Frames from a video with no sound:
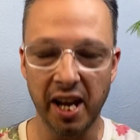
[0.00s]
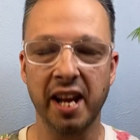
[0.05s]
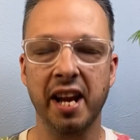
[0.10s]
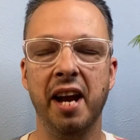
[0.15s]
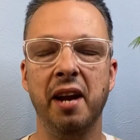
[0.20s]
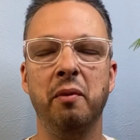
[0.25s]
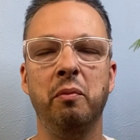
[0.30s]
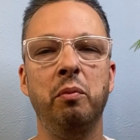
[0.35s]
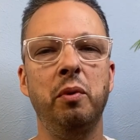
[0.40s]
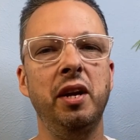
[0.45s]
And I
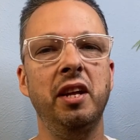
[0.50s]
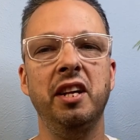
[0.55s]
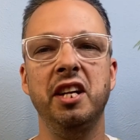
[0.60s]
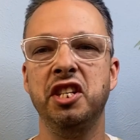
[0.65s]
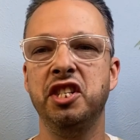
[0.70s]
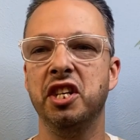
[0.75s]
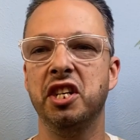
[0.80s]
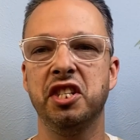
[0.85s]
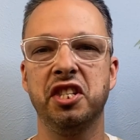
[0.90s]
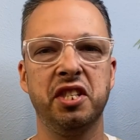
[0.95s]
really
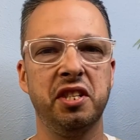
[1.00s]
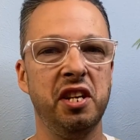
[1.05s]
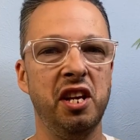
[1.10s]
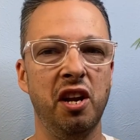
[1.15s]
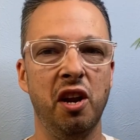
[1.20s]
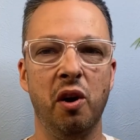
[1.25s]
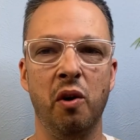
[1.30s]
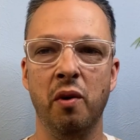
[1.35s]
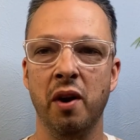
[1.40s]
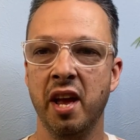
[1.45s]
just, you
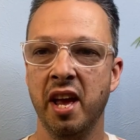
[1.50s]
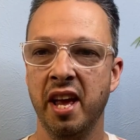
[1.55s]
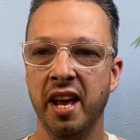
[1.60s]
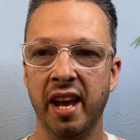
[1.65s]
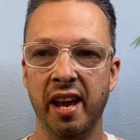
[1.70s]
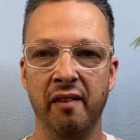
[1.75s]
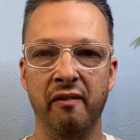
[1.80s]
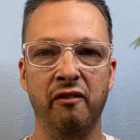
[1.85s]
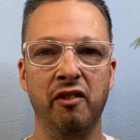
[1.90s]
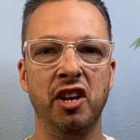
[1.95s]
know,
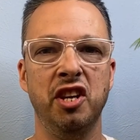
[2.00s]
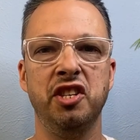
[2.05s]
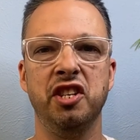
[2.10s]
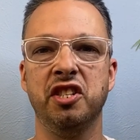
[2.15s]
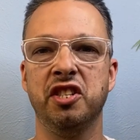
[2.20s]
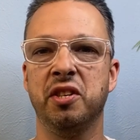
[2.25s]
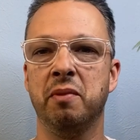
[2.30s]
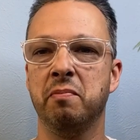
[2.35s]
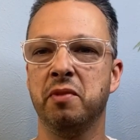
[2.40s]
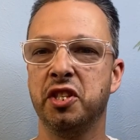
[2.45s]
envision
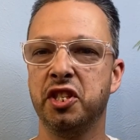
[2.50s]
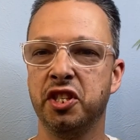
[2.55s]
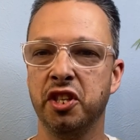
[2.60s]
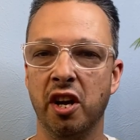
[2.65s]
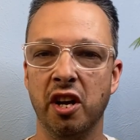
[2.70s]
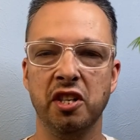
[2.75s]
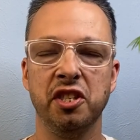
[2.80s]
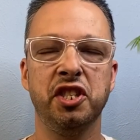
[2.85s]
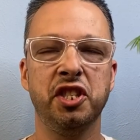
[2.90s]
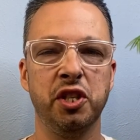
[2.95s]
some
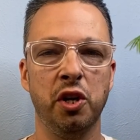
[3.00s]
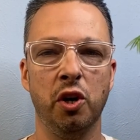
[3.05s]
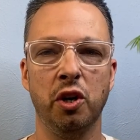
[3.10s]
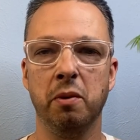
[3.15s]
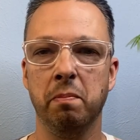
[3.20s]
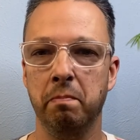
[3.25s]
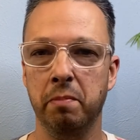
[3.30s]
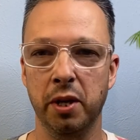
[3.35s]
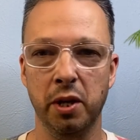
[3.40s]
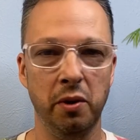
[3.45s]
sun
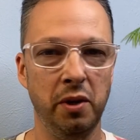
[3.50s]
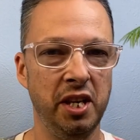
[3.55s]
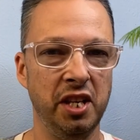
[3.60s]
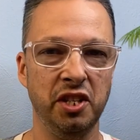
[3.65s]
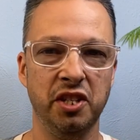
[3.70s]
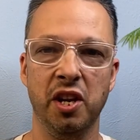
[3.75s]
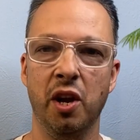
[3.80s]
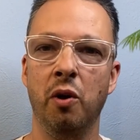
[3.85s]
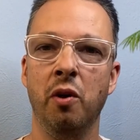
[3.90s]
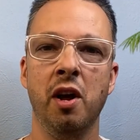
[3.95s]
soaked
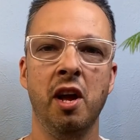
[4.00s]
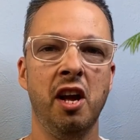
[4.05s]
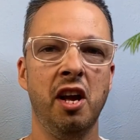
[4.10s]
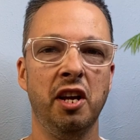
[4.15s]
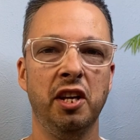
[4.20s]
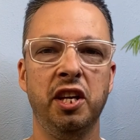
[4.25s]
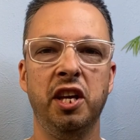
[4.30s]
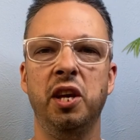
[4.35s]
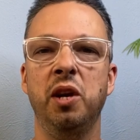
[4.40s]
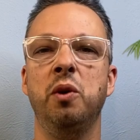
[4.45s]
beauties, you know,
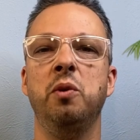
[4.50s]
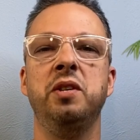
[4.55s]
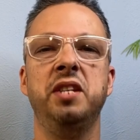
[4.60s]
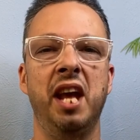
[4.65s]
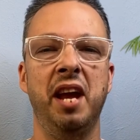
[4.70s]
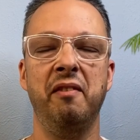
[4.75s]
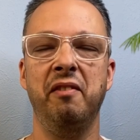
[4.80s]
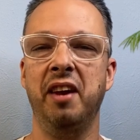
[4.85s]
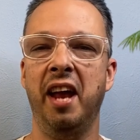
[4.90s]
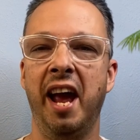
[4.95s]
cue
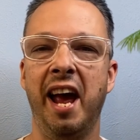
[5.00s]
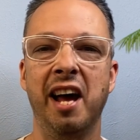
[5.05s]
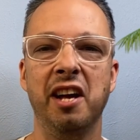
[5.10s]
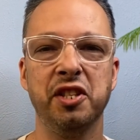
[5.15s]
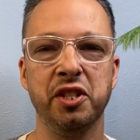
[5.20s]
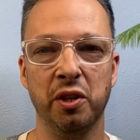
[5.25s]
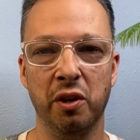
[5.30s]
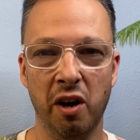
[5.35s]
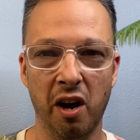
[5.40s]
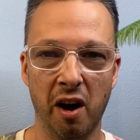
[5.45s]
David
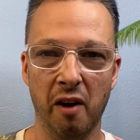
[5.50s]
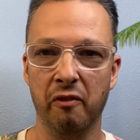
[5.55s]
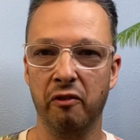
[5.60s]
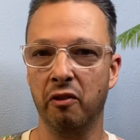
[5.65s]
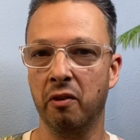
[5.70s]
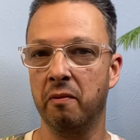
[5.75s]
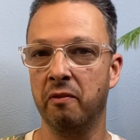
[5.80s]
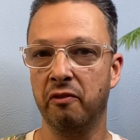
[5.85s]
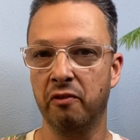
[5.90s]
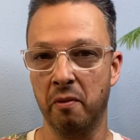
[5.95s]
Hasselhoff
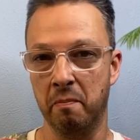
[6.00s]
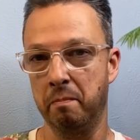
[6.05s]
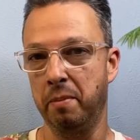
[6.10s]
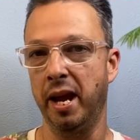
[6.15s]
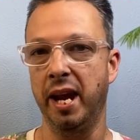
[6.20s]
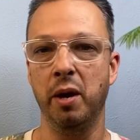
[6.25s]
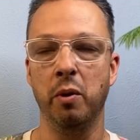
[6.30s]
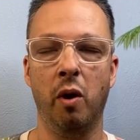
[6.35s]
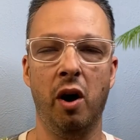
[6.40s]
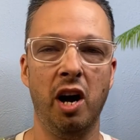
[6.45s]
or, from
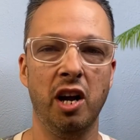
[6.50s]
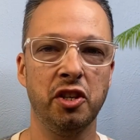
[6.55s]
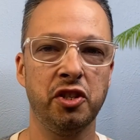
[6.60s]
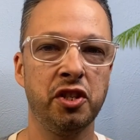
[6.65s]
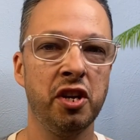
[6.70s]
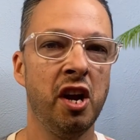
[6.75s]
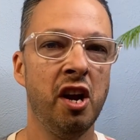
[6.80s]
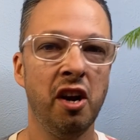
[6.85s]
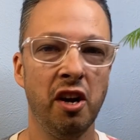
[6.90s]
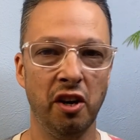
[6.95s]
Baywatch
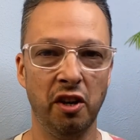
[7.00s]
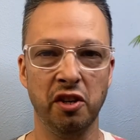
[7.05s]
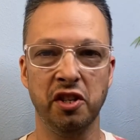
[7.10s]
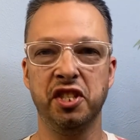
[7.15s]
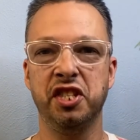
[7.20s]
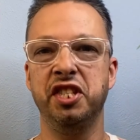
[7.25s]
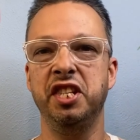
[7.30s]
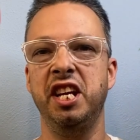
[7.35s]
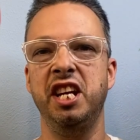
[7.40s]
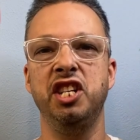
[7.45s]
or
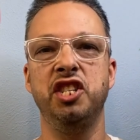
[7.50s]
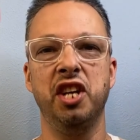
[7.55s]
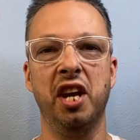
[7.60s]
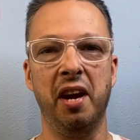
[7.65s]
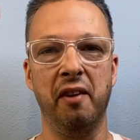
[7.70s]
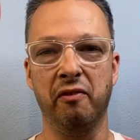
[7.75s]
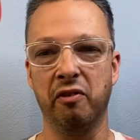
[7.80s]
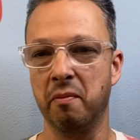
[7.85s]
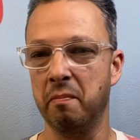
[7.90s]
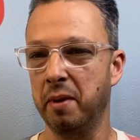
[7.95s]

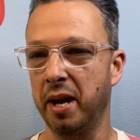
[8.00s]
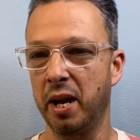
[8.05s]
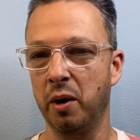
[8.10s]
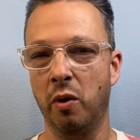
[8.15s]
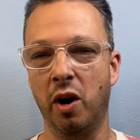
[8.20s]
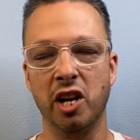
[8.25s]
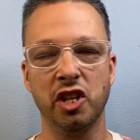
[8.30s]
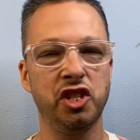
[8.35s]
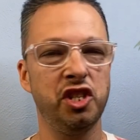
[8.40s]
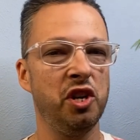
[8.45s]
CJ from
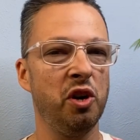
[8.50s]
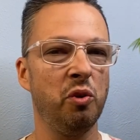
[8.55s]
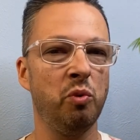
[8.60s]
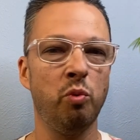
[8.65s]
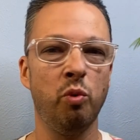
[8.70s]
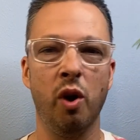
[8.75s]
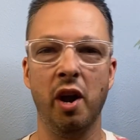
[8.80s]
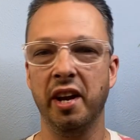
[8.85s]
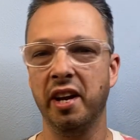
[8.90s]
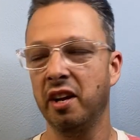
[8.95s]
Baywatch, you know,
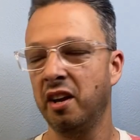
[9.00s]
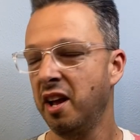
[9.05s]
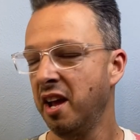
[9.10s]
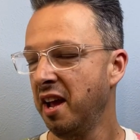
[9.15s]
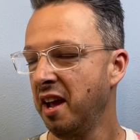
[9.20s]
running.